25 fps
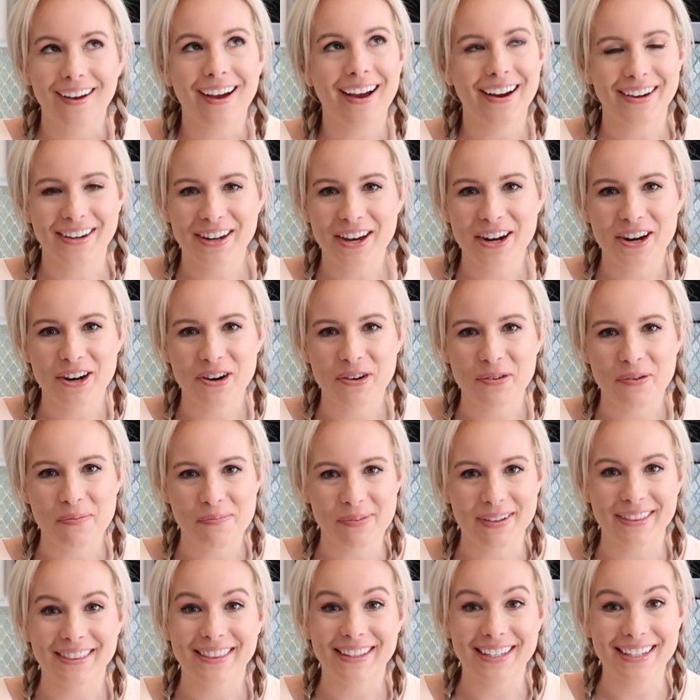I know,
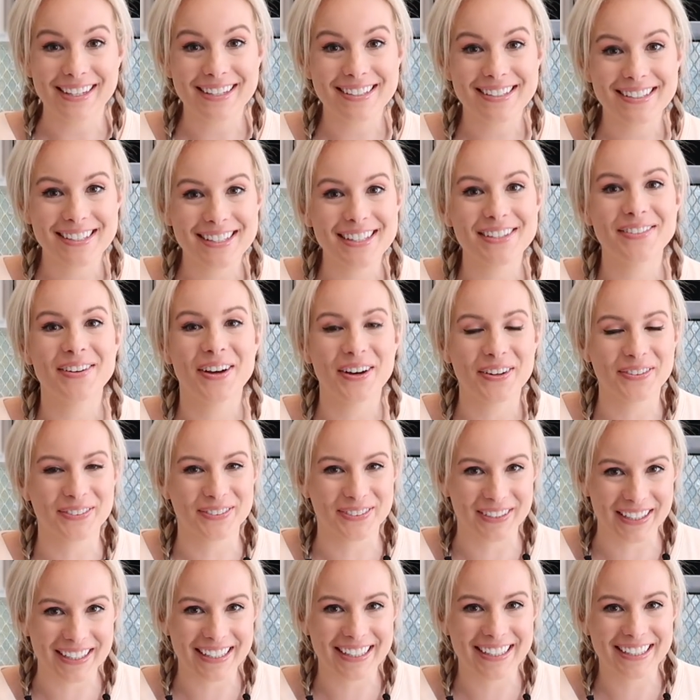but these smell
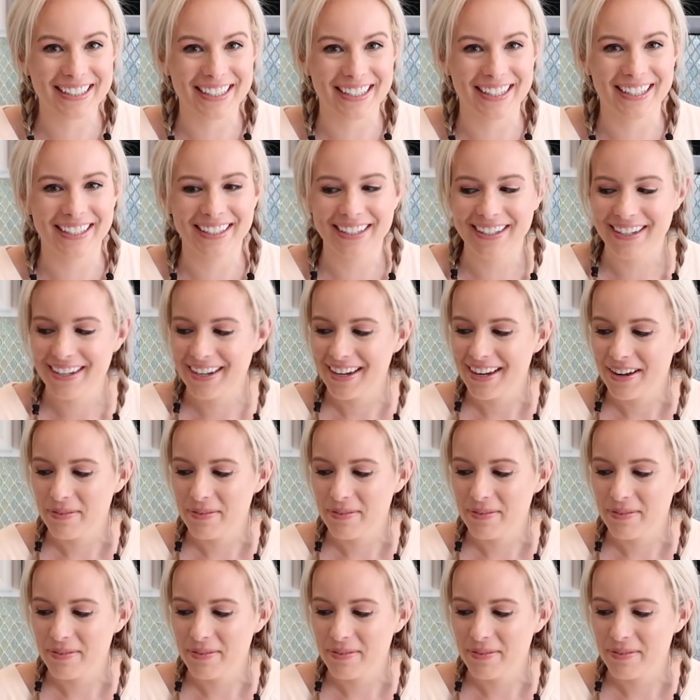really good